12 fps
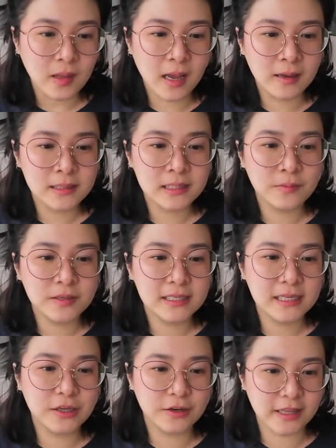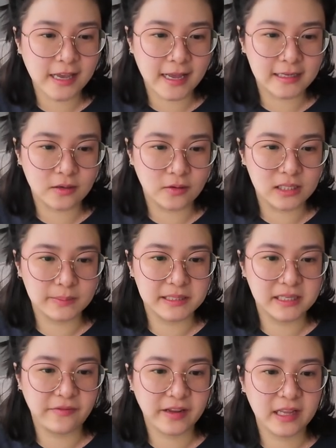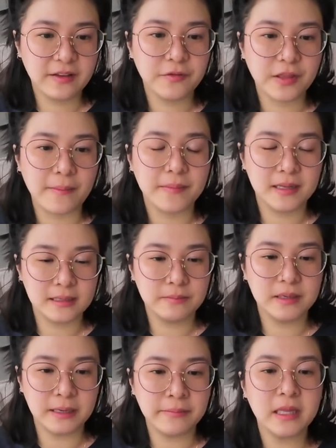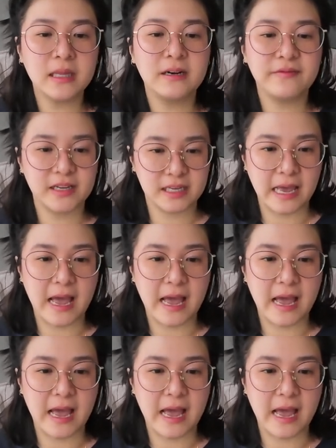Uh, someone said you're the asshole specifically for that manipulative ac-